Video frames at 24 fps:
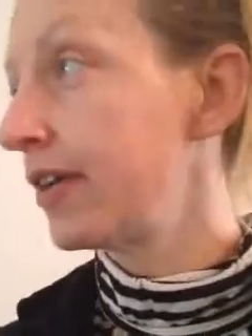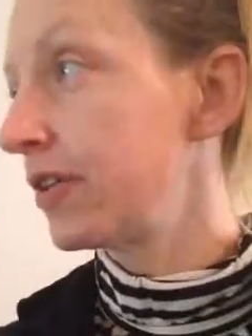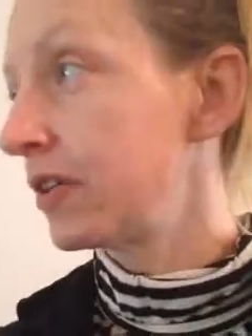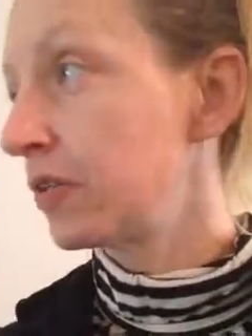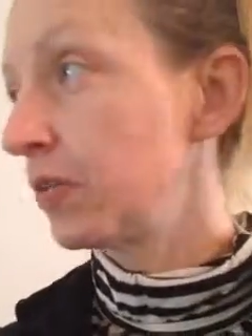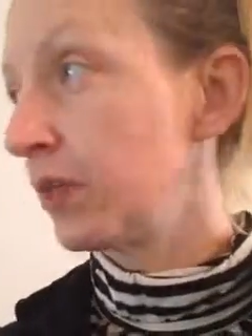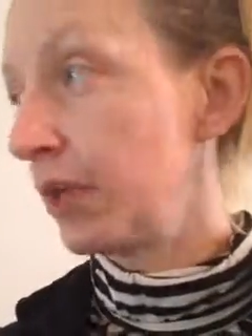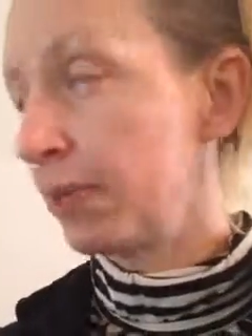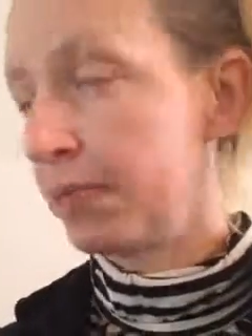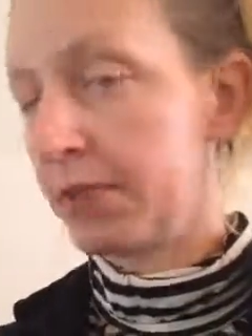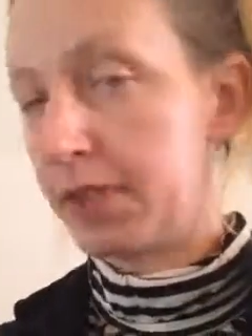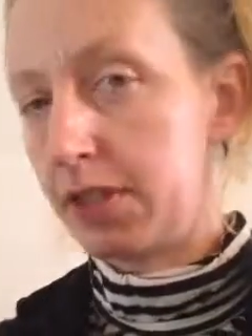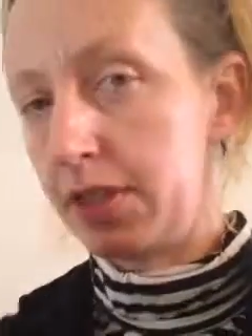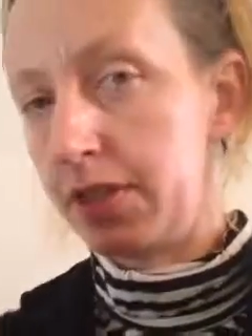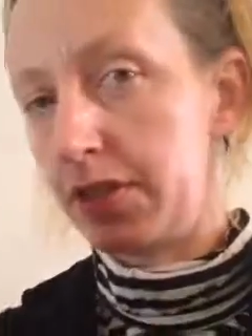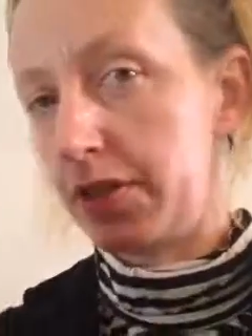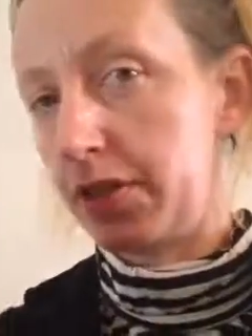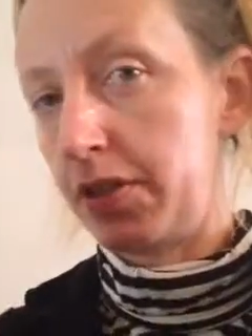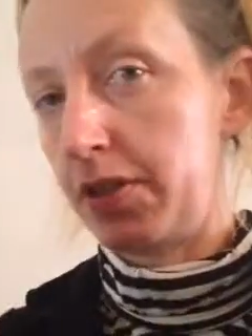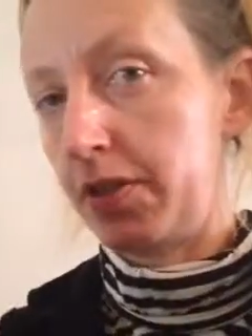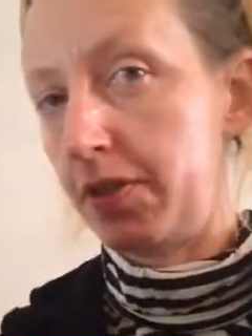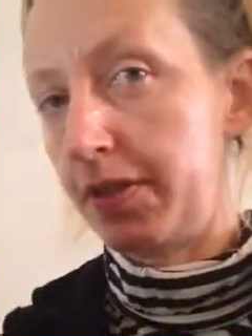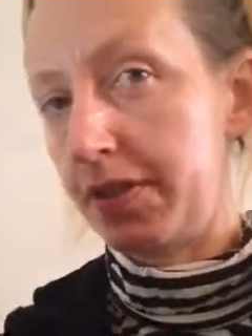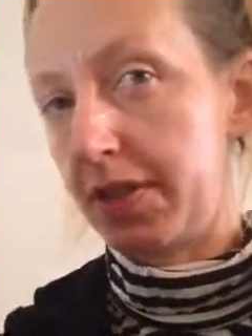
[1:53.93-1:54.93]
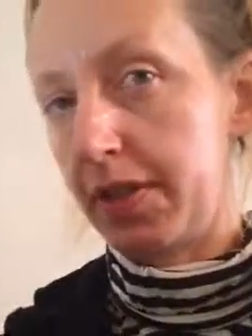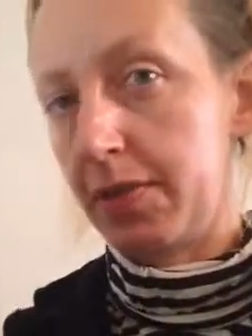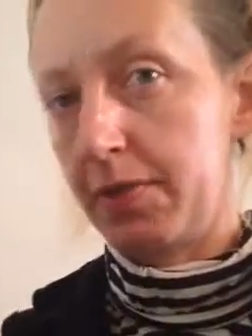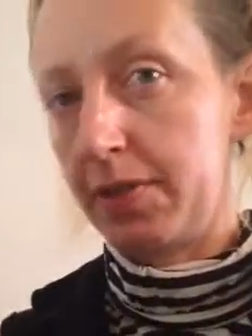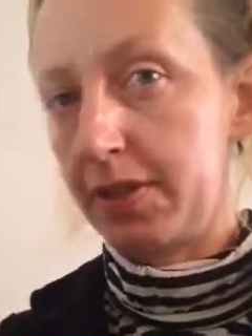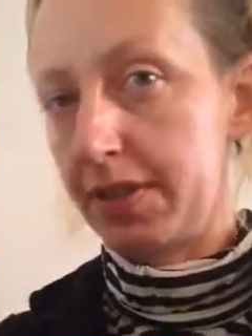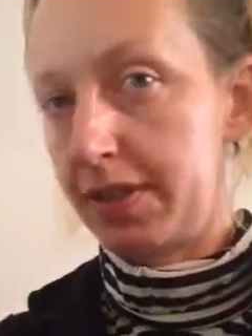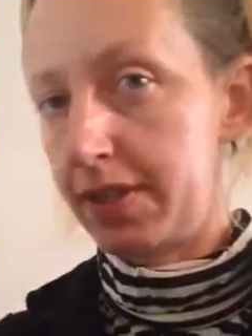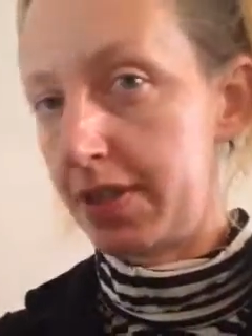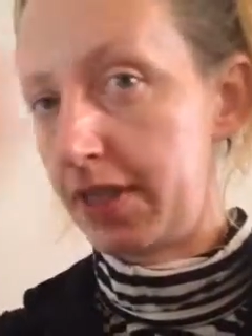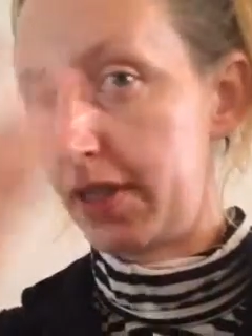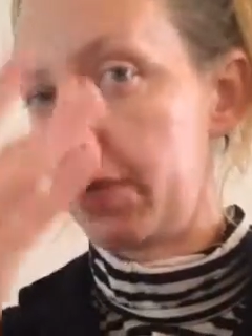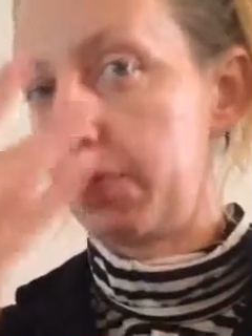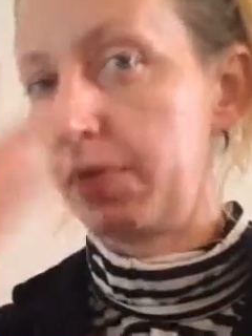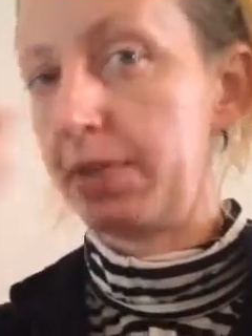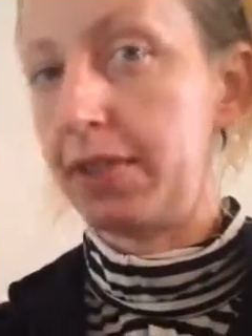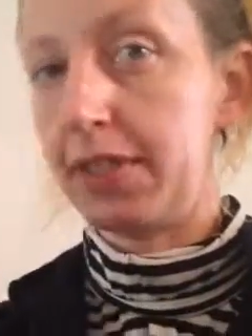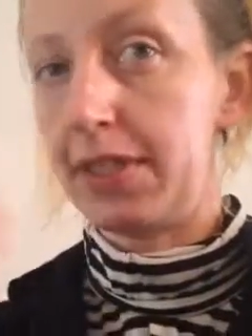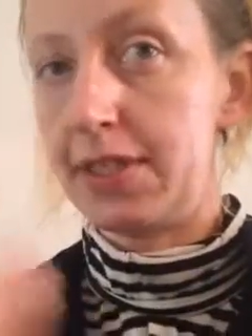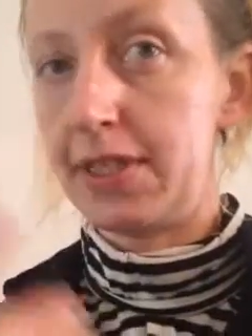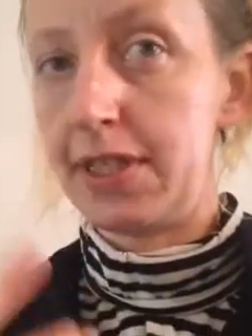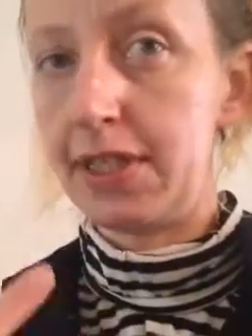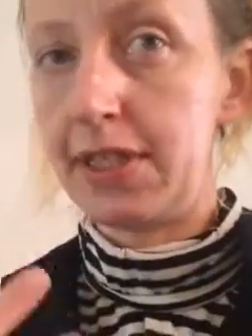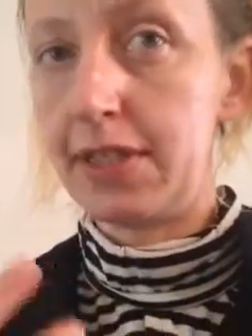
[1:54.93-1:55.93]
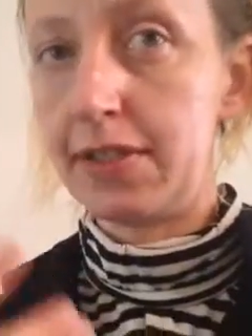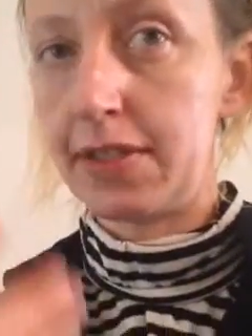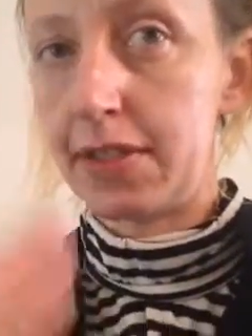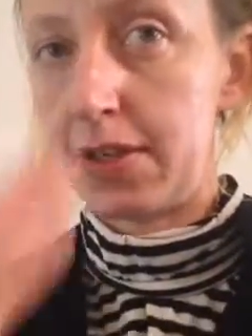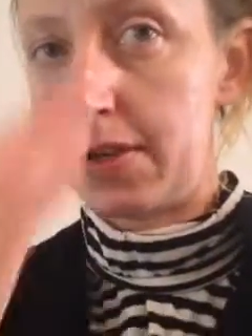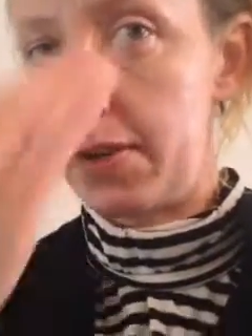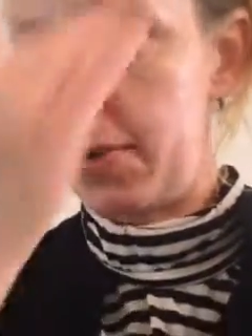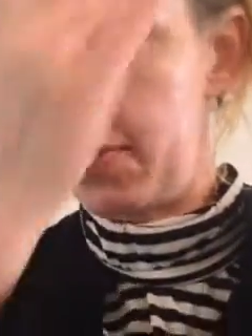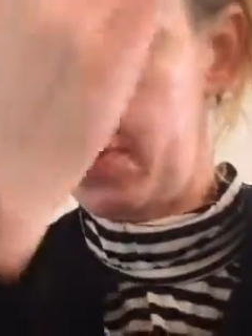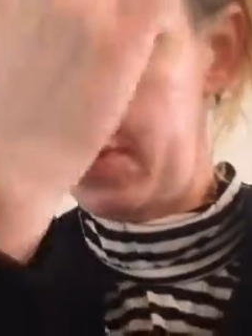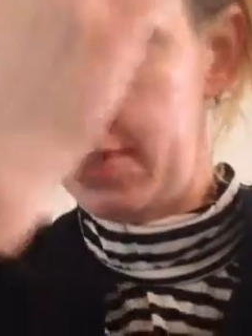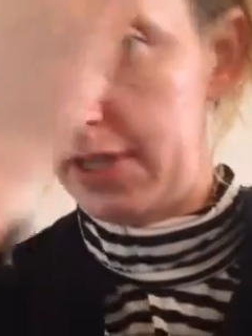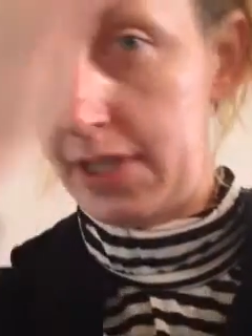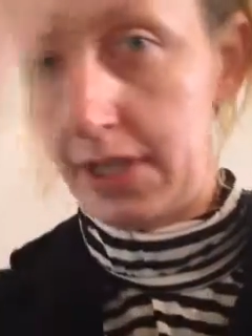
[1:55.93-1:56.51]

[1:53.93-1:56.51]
So what I'm going to do is I'm going to stick with the T-zone,